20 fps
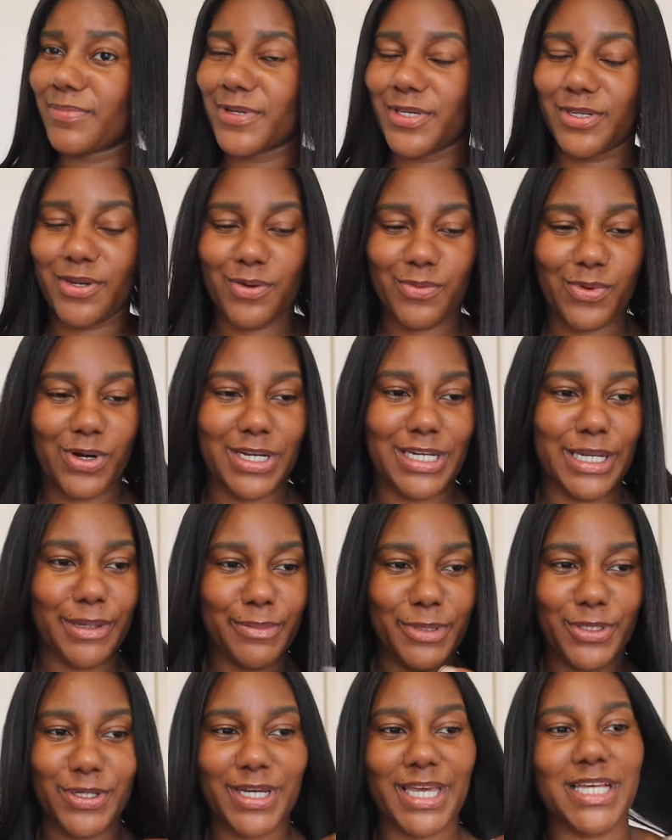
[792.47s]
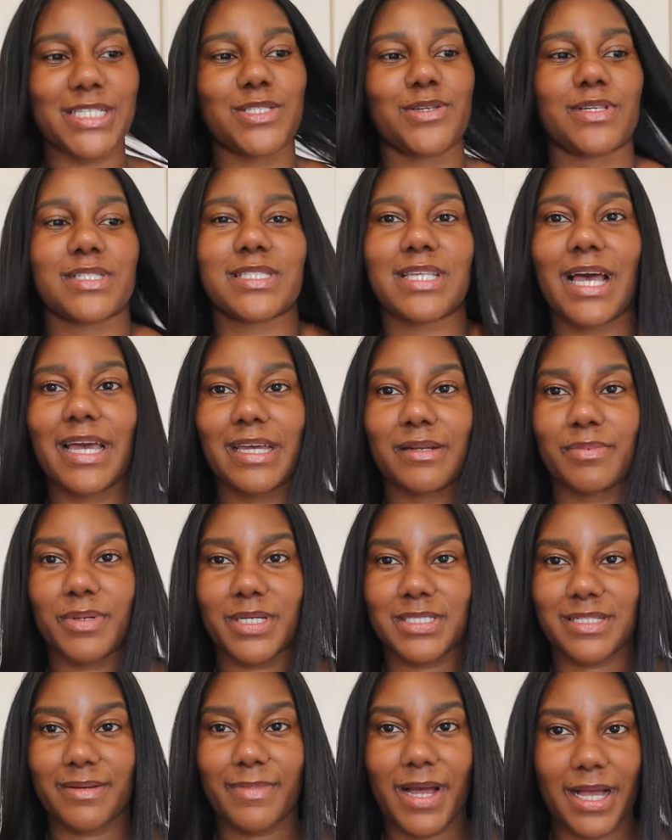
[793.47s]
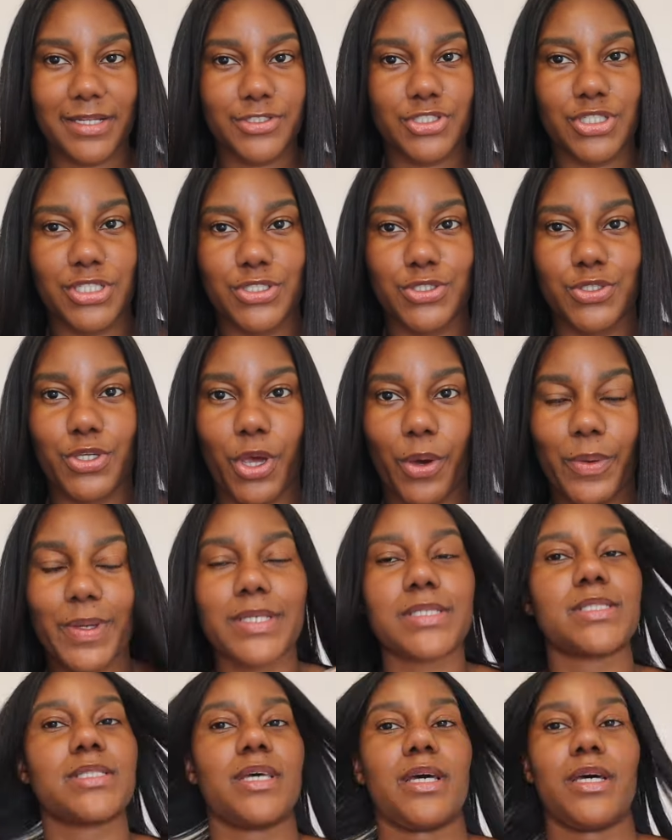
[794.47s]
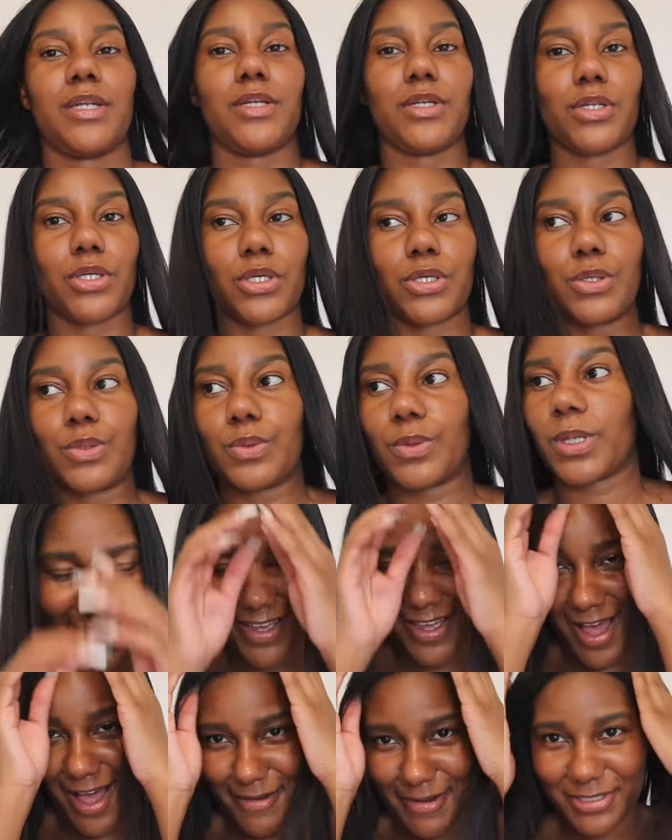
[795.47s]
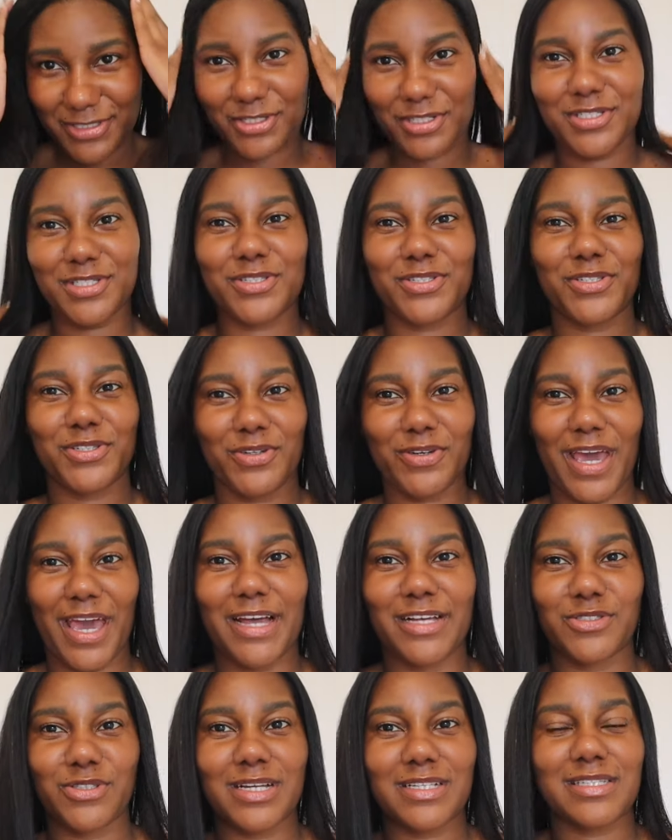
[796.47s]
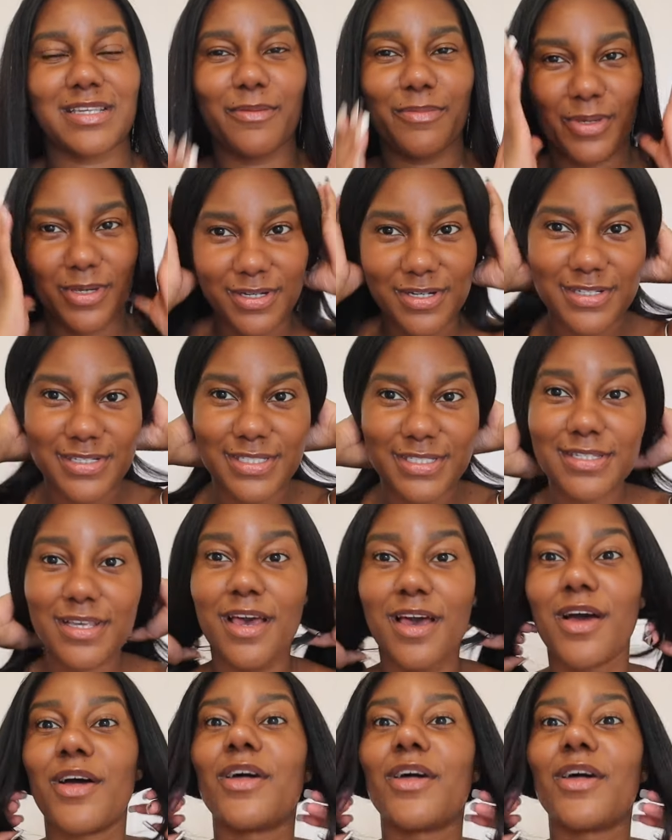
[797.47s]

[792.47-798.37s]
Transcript: but you know what, let me not get too excited, because I'm actually going to a new hairdresser, because